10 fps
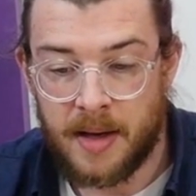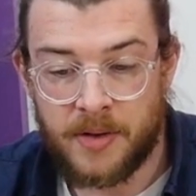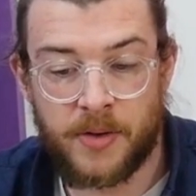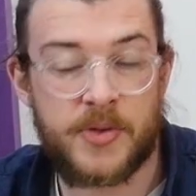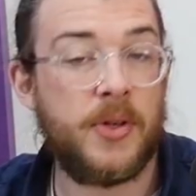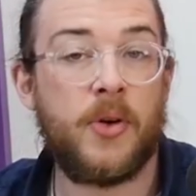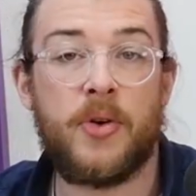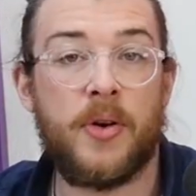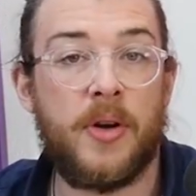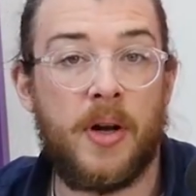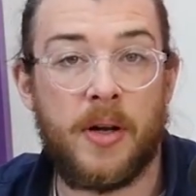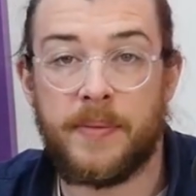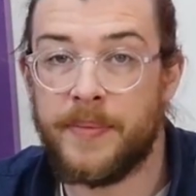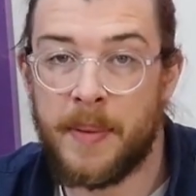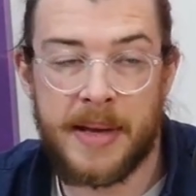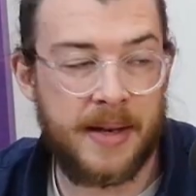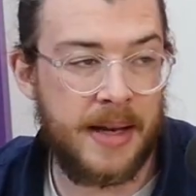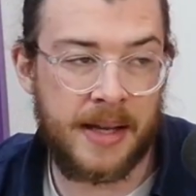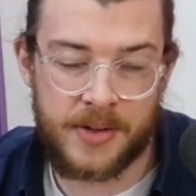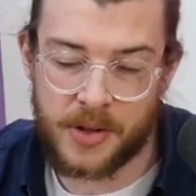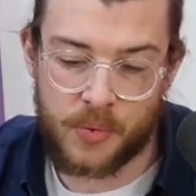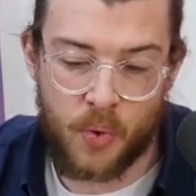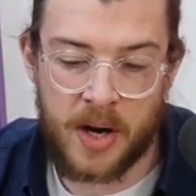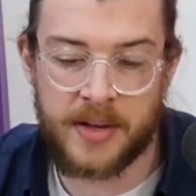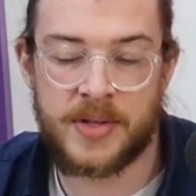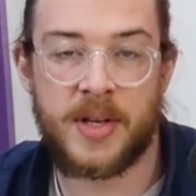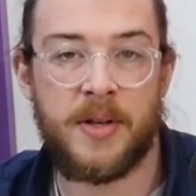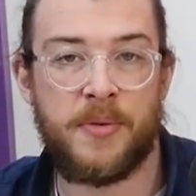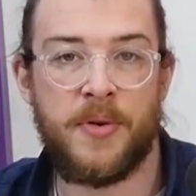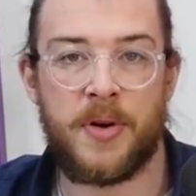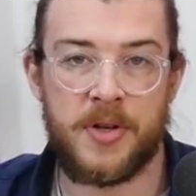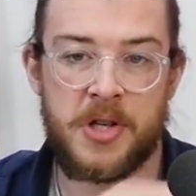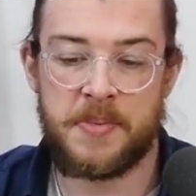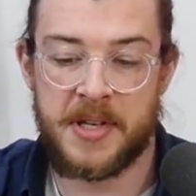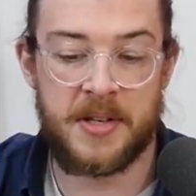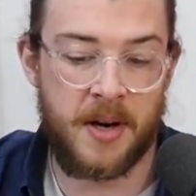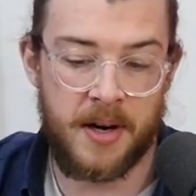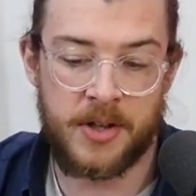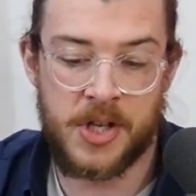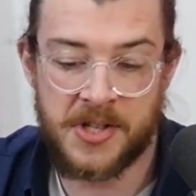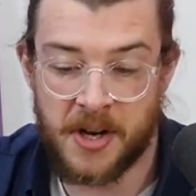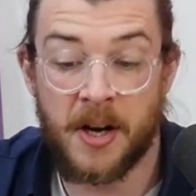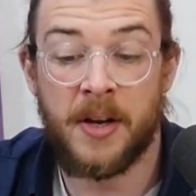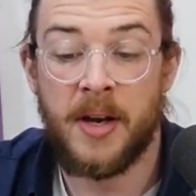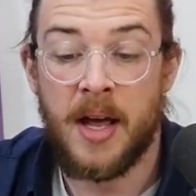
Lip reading: Doesn't look good at all. I mean, it's just writings on the fucking gypsy tart. She's gone.